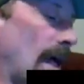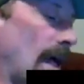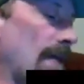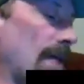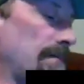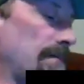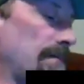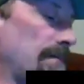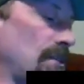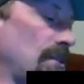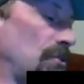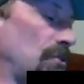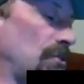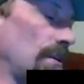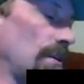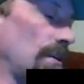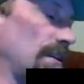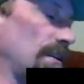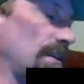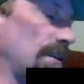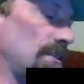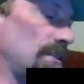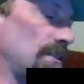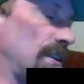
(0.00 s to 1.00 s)
Detroit
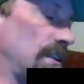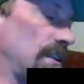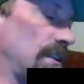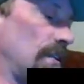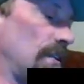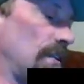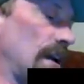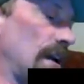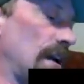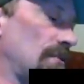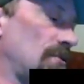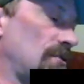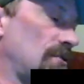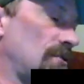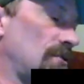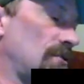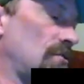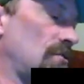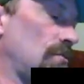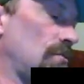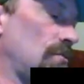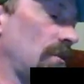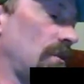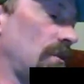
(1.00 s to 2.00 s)
still has
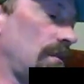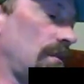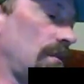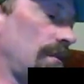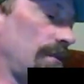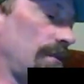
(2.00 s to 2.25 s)
too good of a